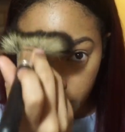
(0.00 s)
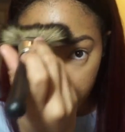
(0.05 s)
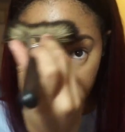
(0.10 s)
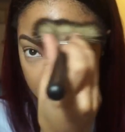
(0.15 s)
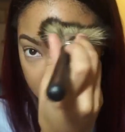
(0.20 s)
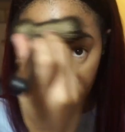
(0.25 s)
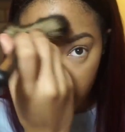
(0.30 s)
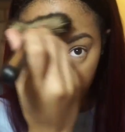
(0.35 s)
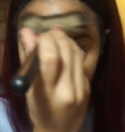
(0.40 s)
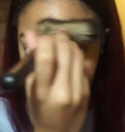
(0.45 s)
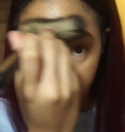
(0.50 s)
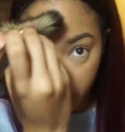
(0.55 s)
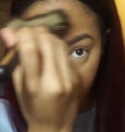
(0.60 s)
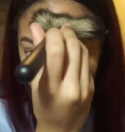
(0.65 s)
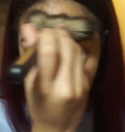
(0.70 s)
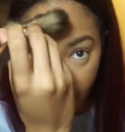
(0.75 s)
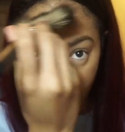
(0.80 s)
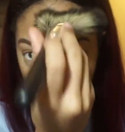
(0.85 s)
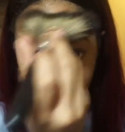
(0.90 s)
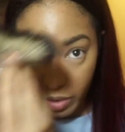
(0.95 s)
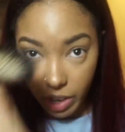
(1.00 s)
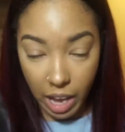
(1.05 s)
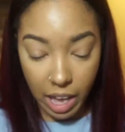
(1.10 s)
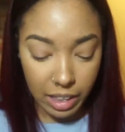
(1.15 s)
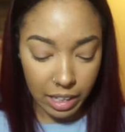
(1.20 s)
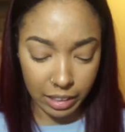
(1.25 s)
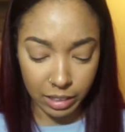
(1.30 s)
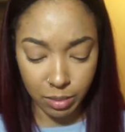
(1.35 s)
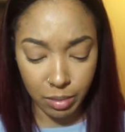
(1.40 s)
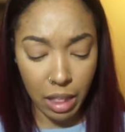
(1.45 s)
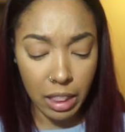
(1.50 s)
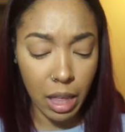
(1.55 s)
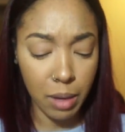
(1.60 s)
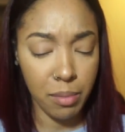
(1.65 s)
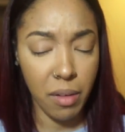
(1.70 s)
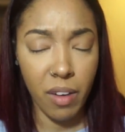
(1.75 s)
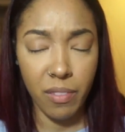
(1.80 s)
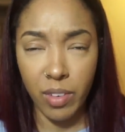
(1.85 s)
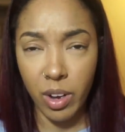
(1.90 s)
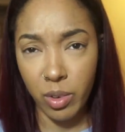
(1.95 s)
Put a little bit on my forehead. I like
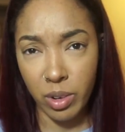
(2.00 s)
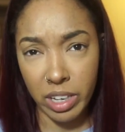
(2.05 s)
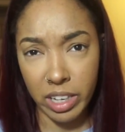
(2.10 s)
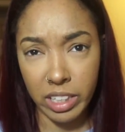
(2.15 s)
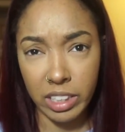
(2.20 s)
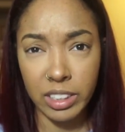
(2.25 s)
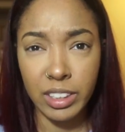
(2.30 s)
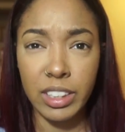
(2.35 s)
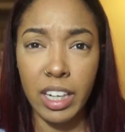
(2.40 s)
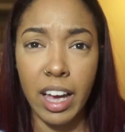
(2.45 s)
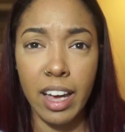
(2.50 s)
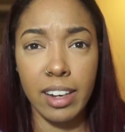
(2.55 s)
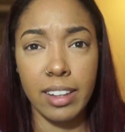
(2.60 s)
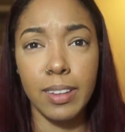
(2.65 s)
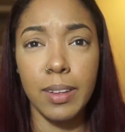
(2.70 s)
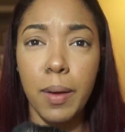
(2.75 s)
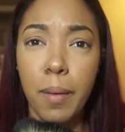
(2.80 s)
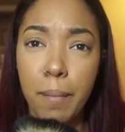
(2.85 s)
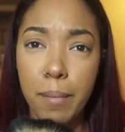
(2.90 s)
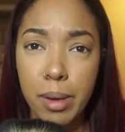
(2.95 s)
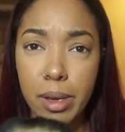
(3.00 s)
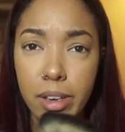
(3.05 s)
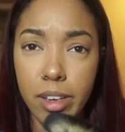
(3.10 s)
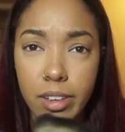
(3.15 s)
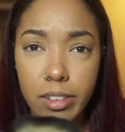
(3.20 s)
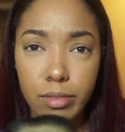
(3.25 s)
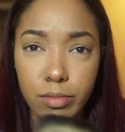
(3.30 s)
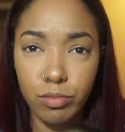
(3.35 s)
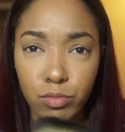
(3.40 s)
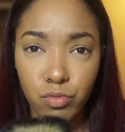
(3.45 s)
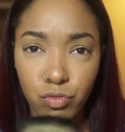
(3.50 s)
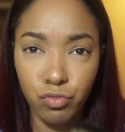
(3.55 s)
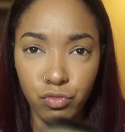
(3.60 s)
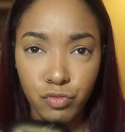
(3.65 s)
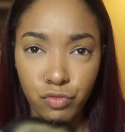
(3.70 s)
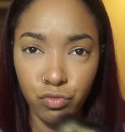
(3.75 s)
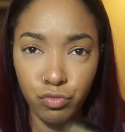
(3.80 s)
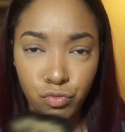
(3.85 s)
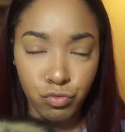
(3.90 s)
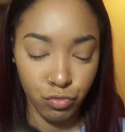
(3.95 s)
my forehead to shine a little bit.
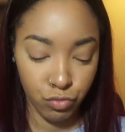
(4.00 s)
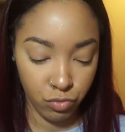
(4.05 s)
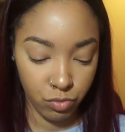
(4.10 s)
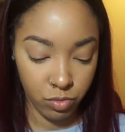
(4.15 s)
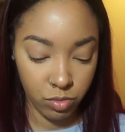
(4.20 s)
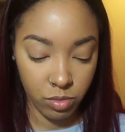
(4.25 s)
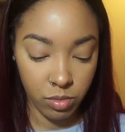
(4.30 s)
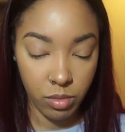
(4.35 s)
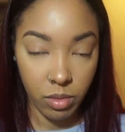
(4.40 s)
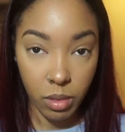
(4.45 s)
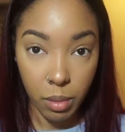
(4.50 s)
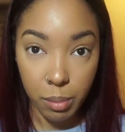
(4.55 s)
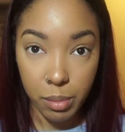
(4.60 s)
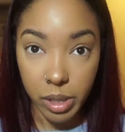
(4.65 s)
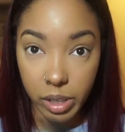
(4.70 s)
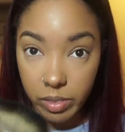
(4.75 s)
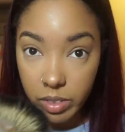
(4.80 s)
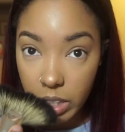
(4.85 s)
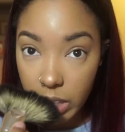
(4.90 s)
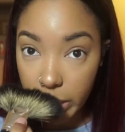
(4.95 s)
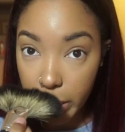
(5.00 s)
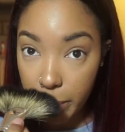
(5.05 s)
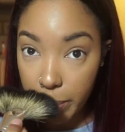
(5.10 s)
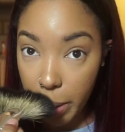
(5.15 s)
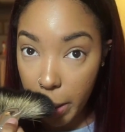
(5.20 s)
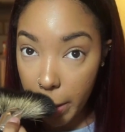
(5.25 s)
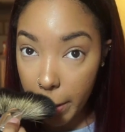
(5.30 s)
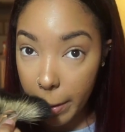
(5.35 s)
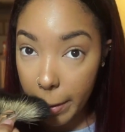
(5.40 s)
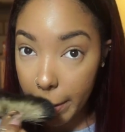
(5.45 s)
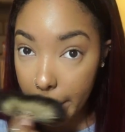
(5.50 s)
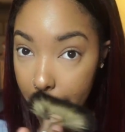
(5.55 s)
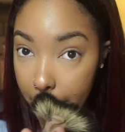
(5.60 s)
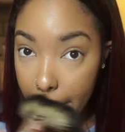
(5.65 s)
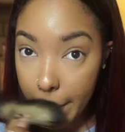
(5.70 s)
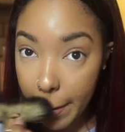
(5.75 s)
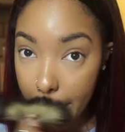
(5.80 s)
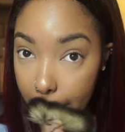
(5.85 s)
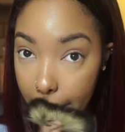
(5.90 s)
Above the lip area.